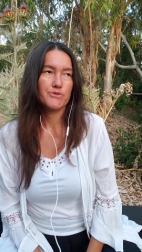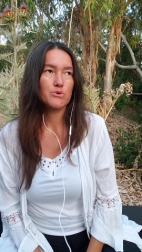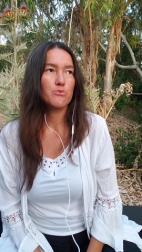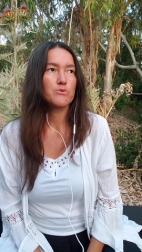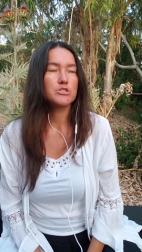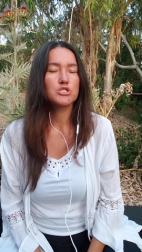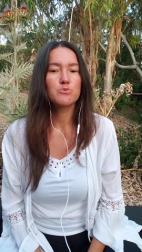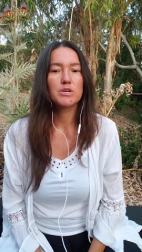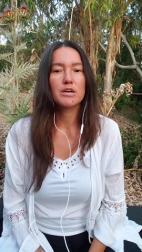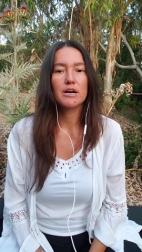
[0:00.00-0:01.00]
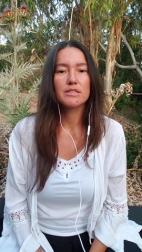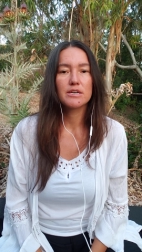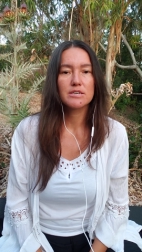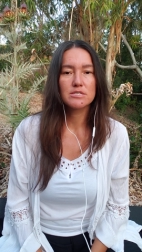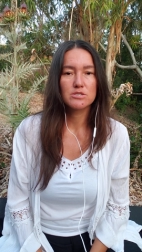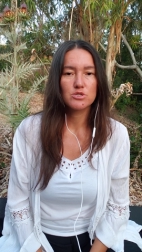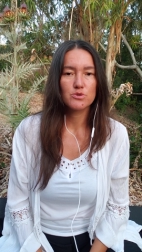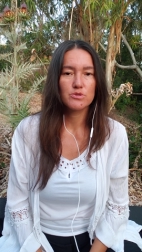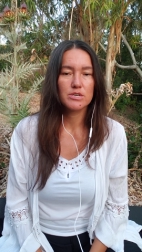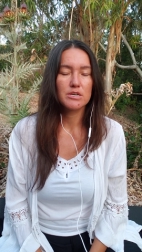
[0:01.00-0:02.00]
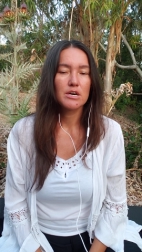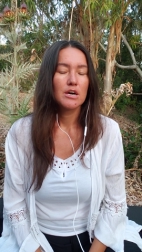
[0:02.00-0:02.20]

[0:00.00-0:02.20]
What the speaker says: through which we connect to the